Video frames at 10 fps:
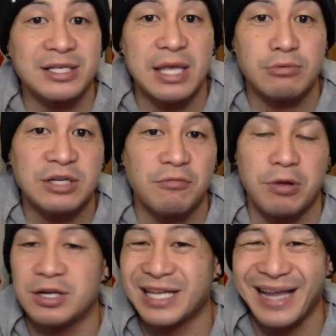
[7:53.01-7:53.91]
because they reach for
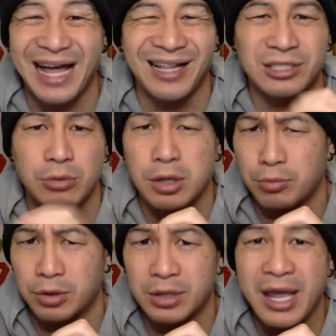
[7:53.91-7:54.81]
players like Alex
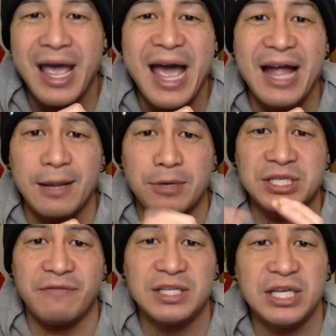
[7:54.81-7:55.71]
Weatherwood at number
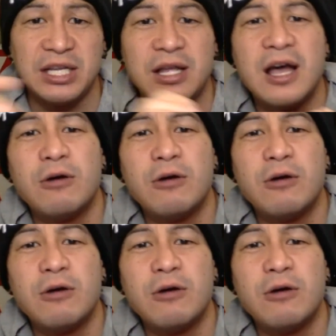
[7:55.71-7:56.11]
17,